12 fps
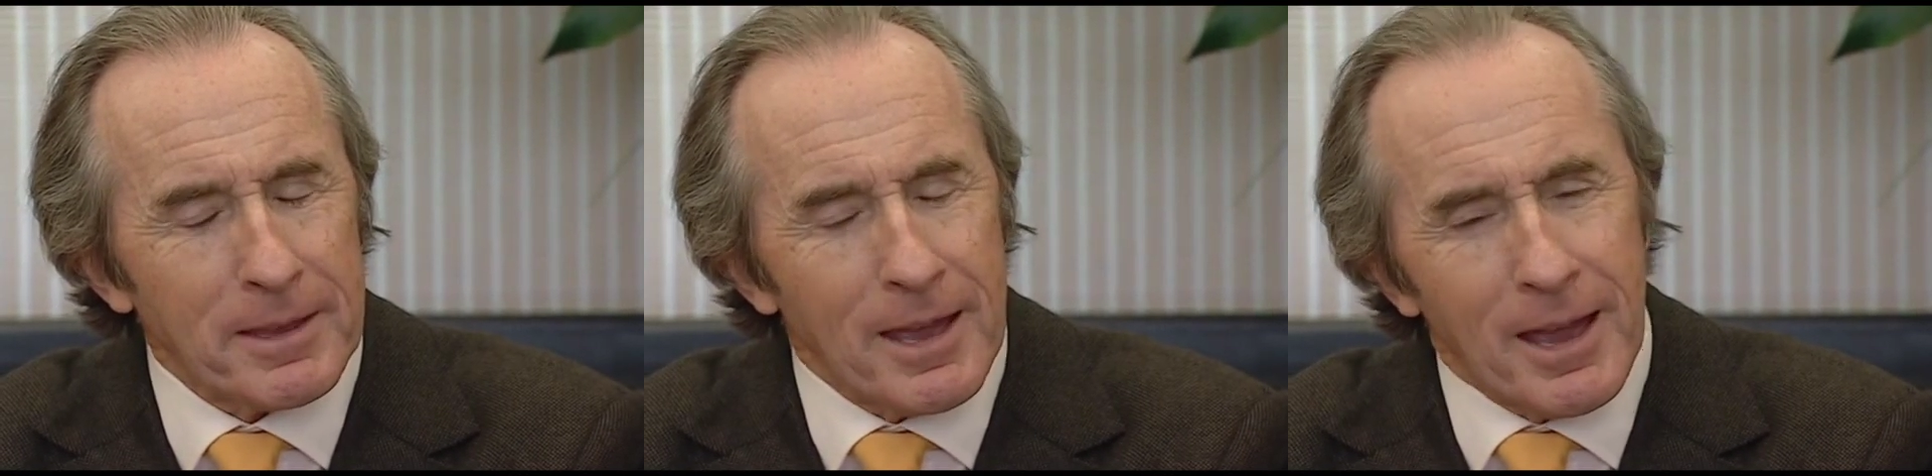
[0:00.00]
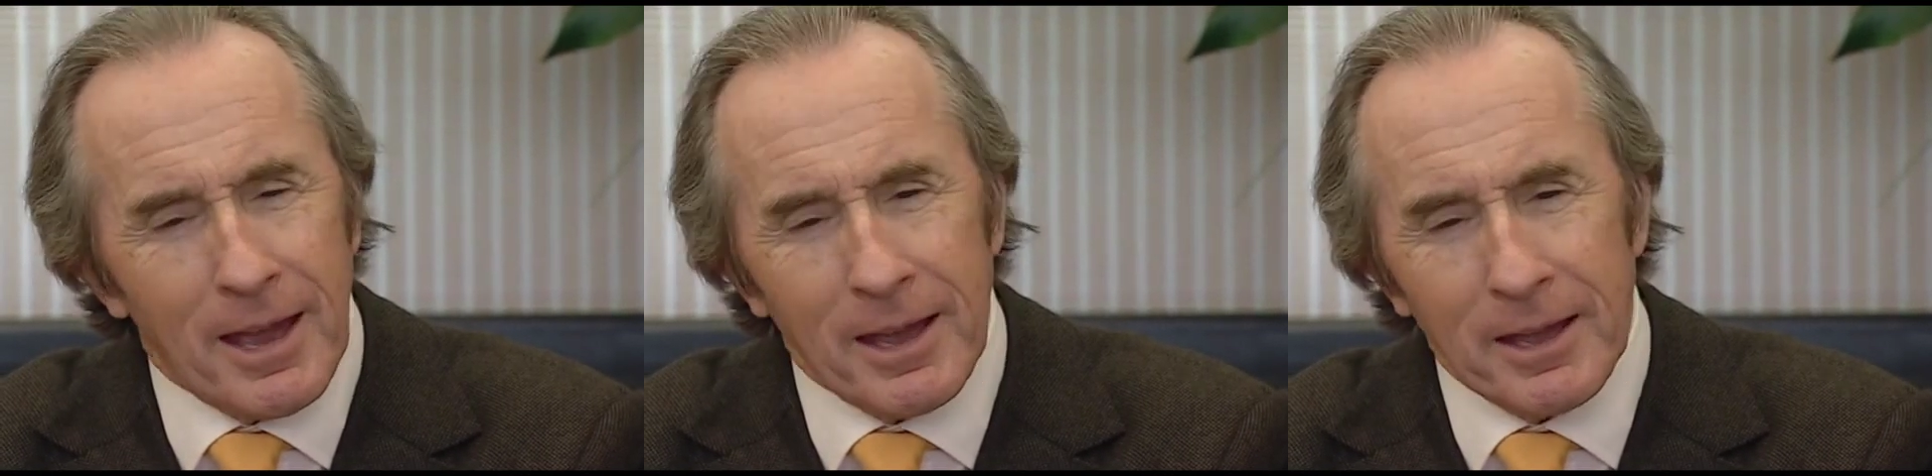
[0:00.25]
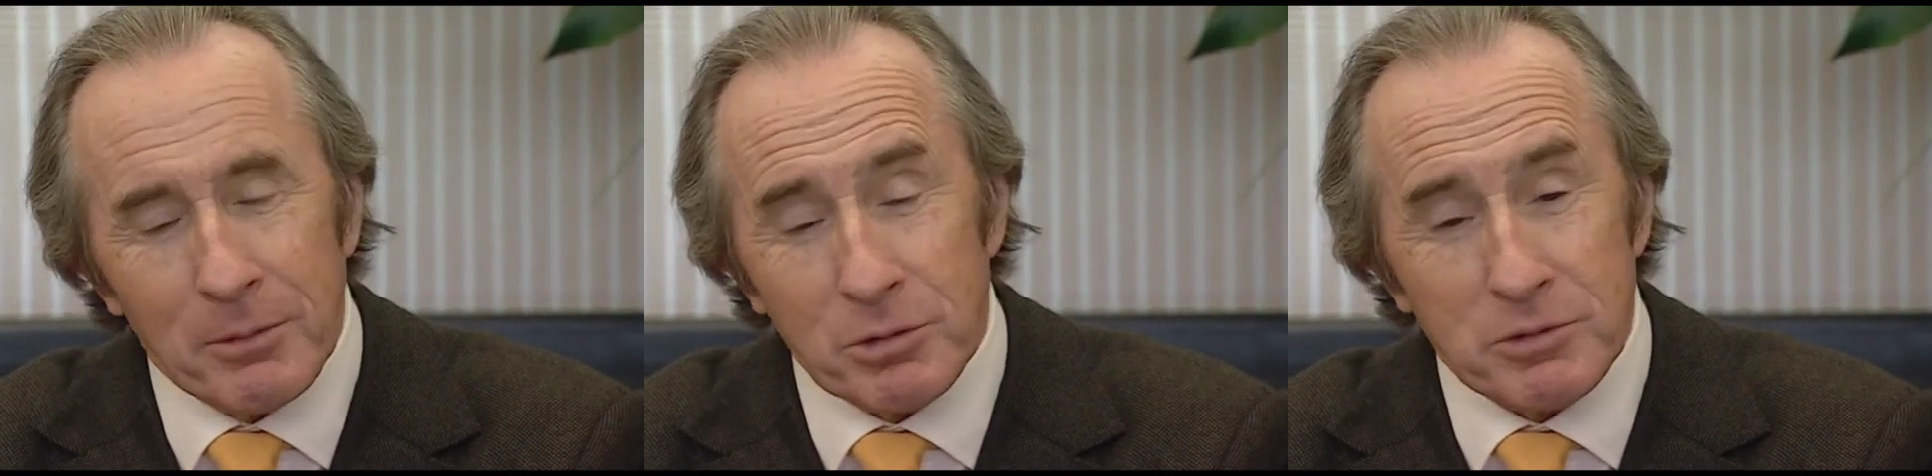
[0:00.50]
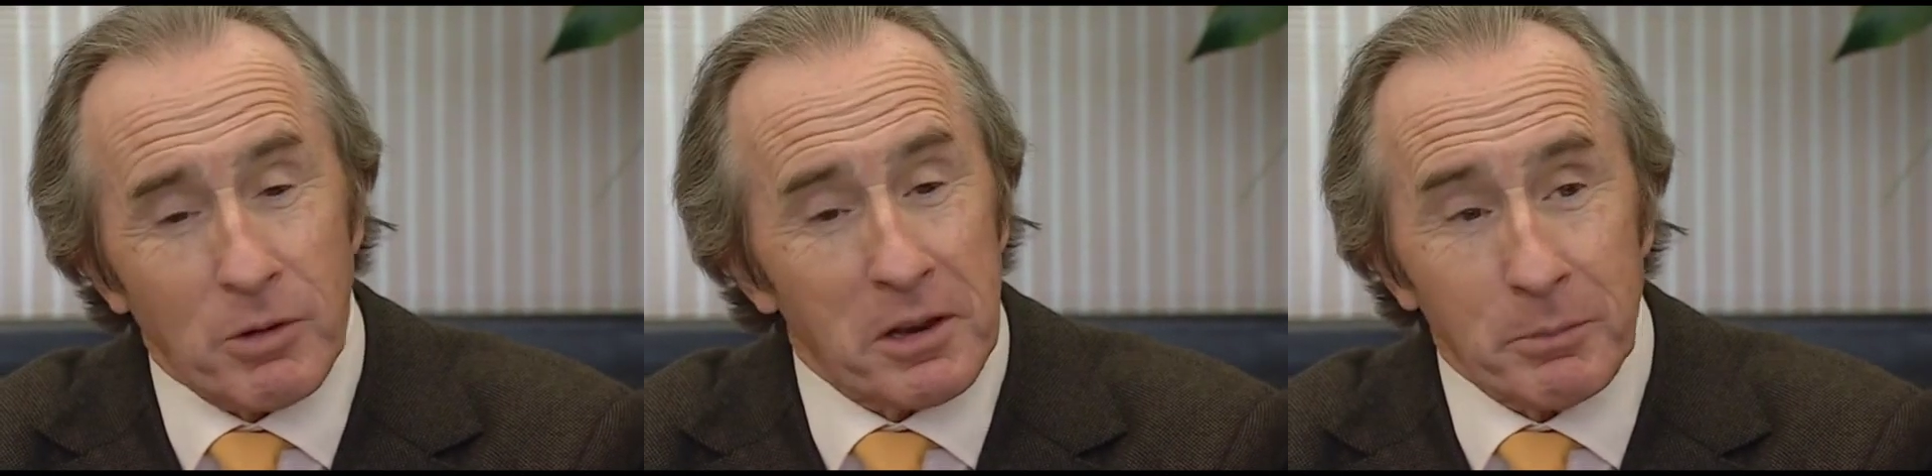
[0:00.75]
Yeah, it
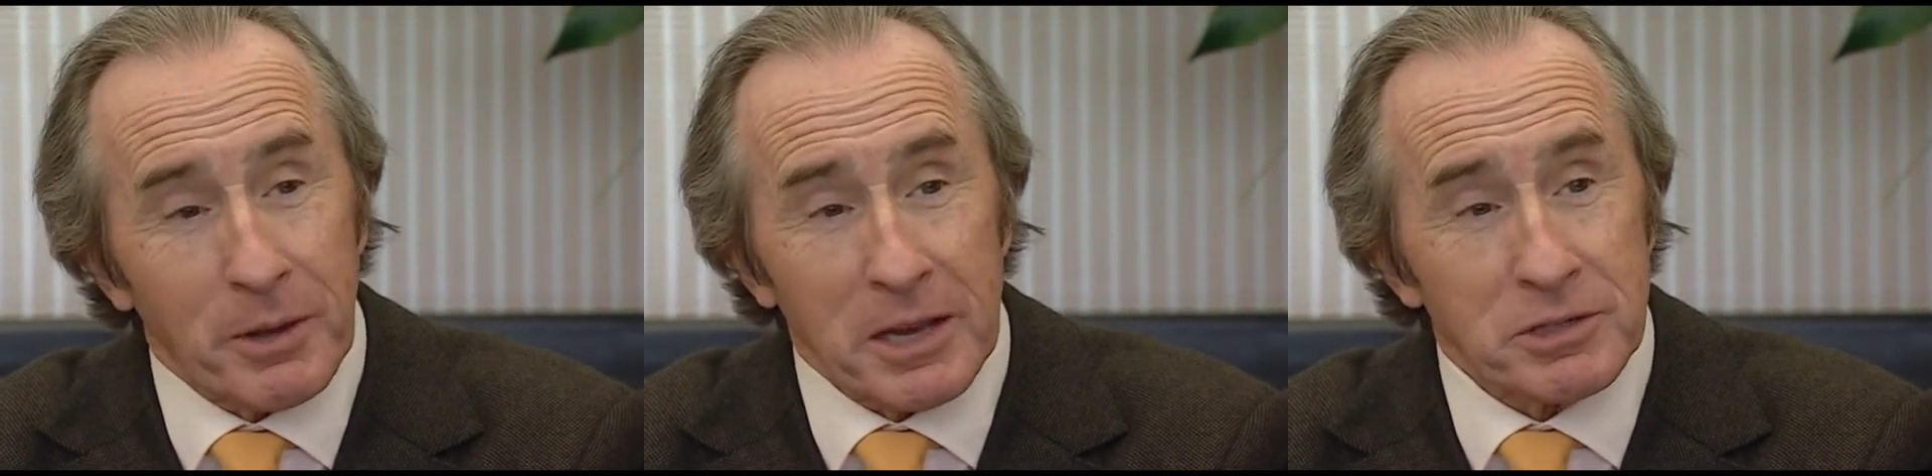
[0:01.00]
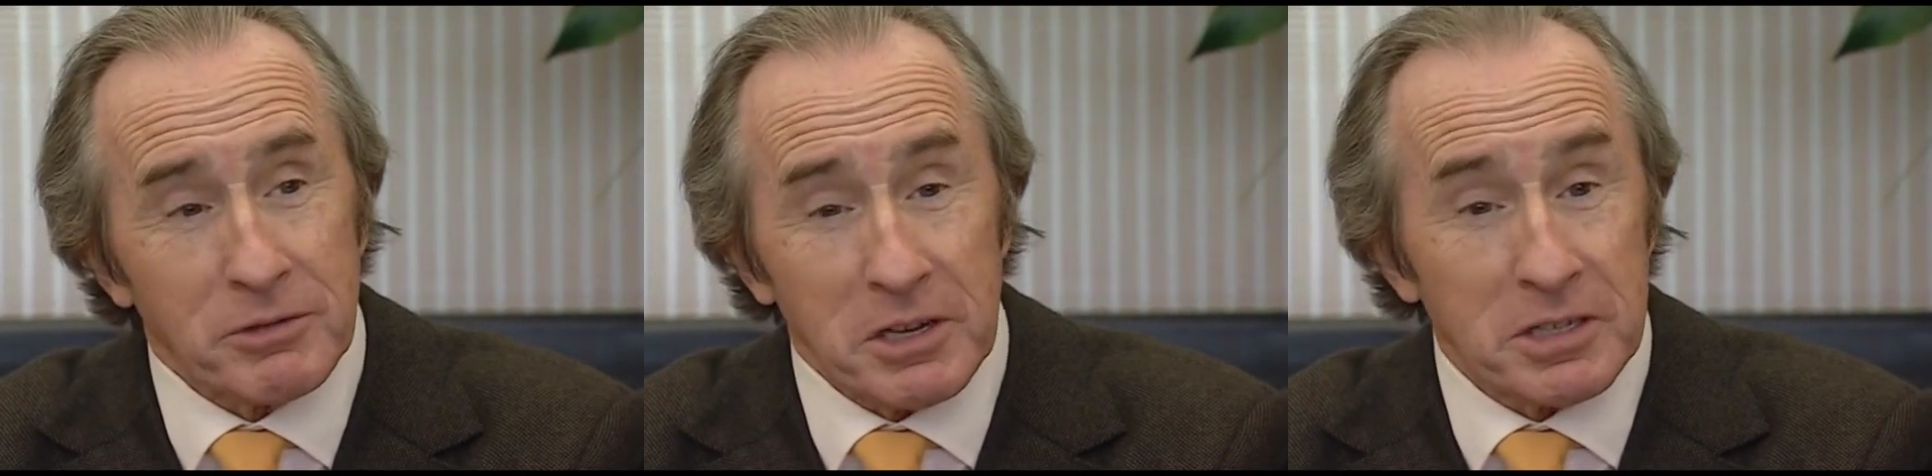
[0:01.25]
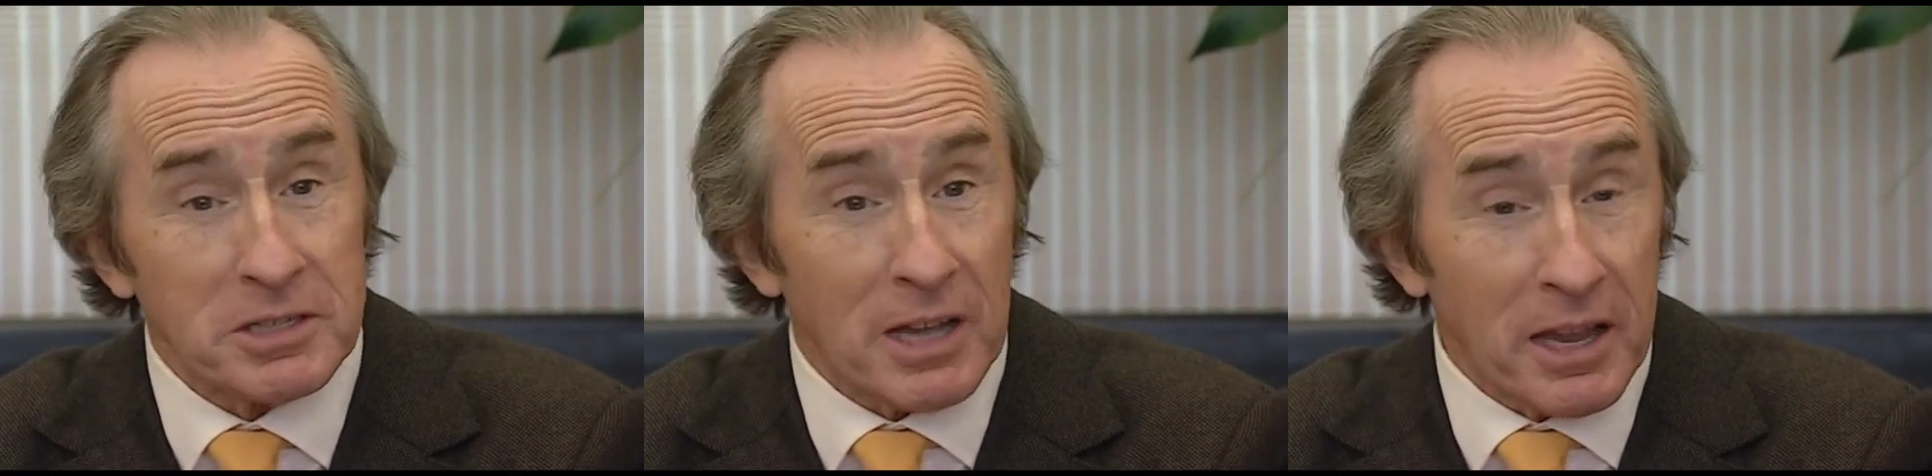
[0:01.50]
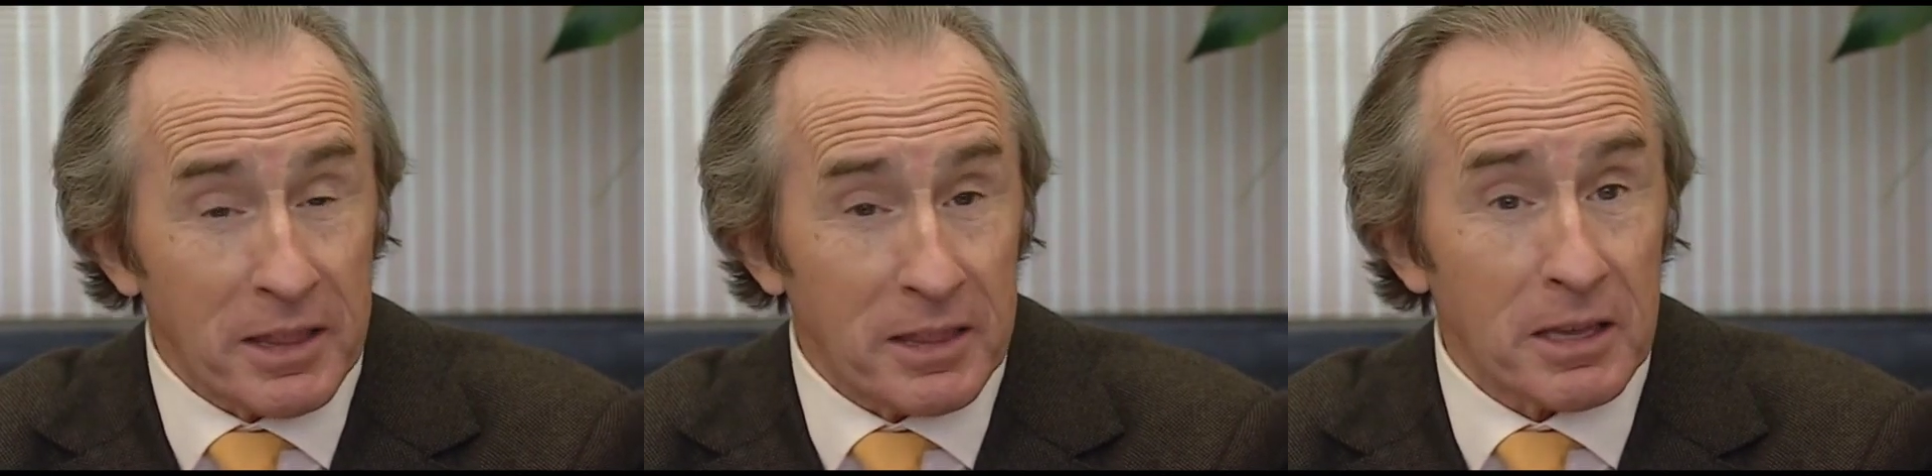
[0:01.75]
was one of the best races,
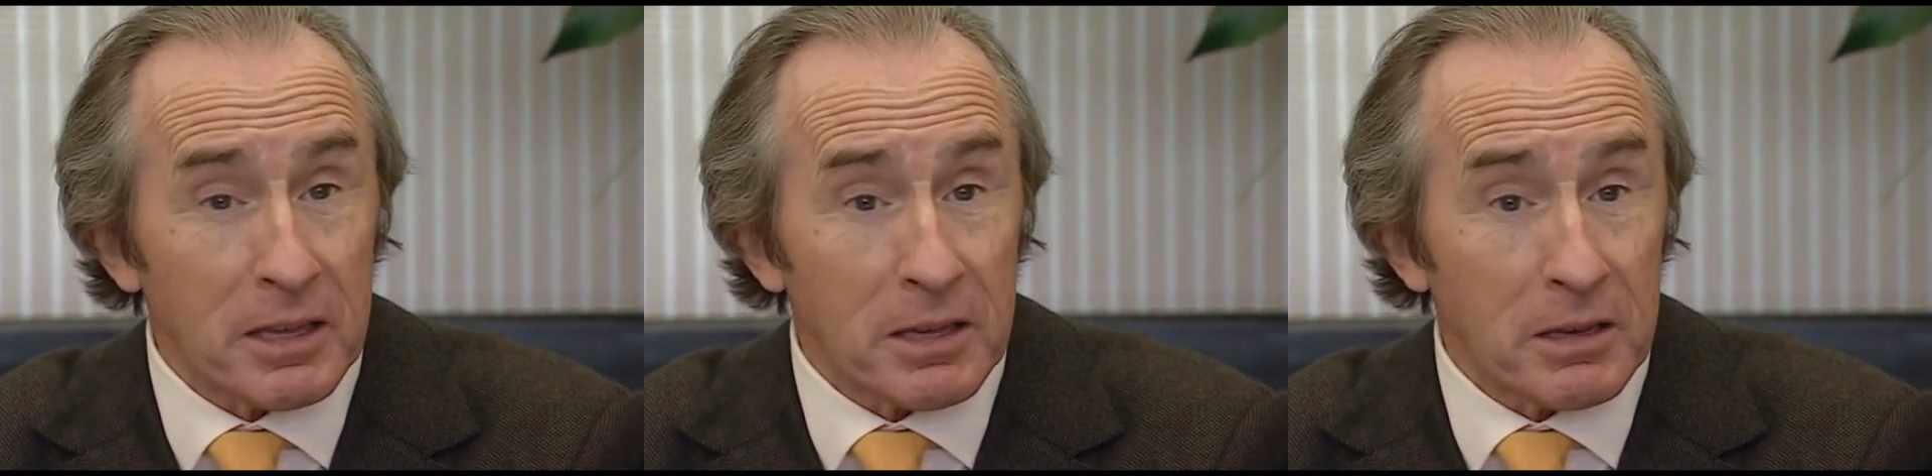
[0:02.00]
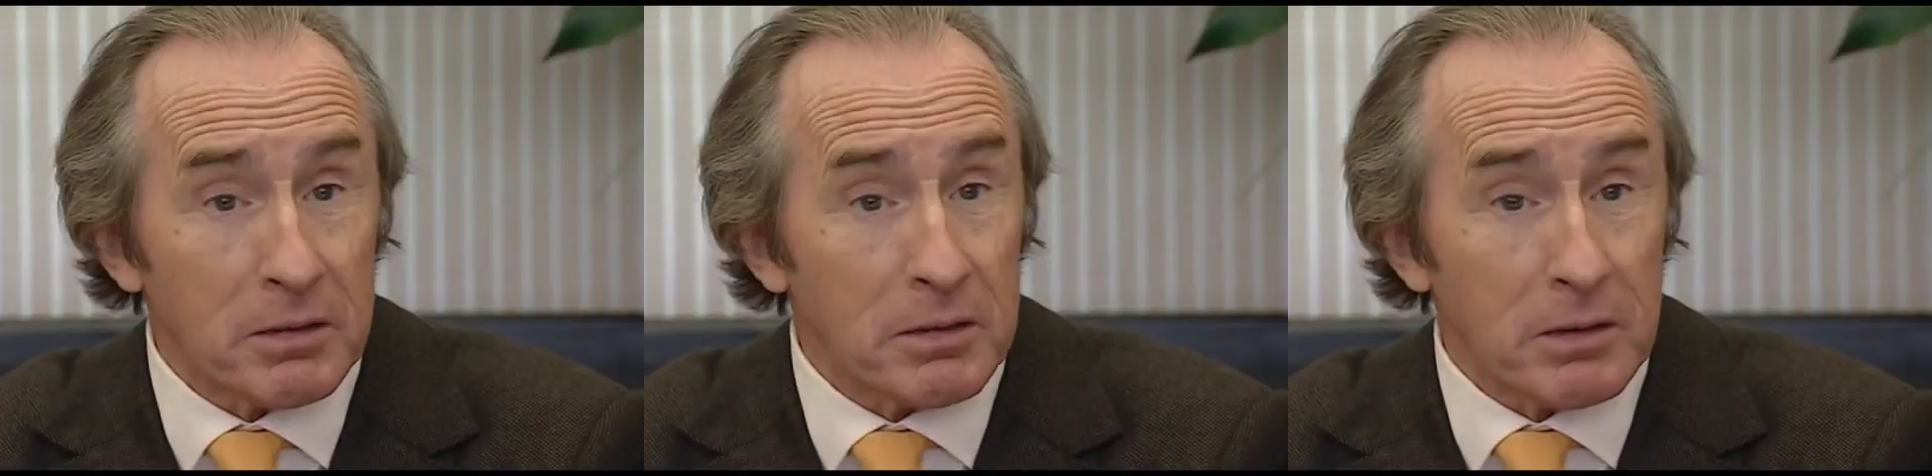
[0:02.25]
I think, in,